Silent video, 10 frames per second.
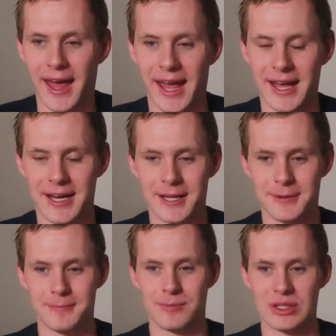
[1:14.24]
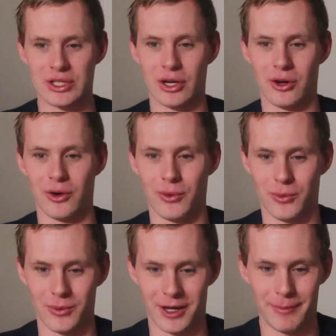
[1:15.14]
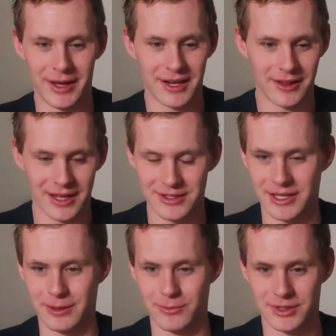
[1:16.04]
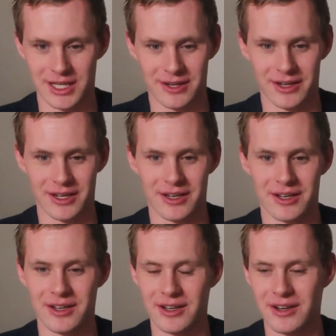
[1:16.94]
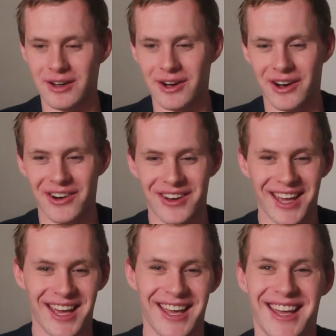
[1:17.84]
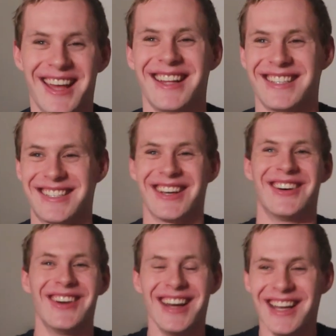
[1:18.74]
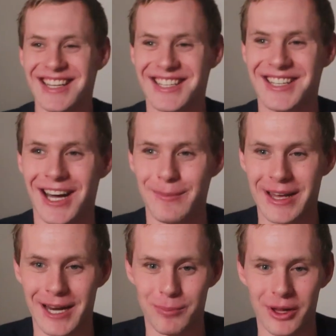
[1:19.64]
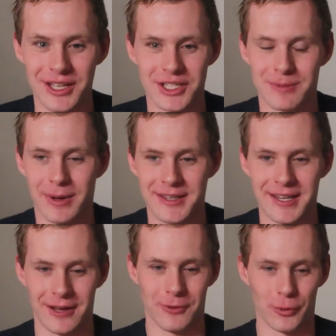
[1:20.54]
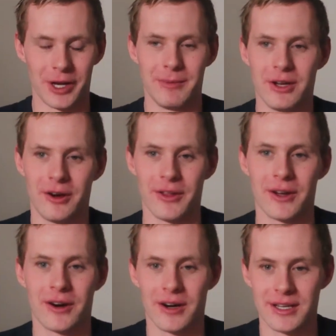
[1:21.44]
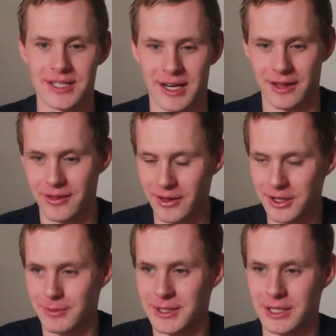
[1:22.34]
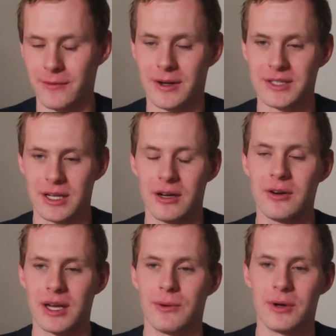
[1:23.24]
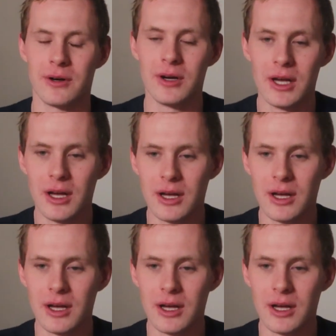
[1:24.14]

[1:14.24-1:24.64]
And so Amanda, that's her name, was kind of like, okay. And so she taught me how to play just by reading me all the cards, and I thought to myself, I was like, okay, well,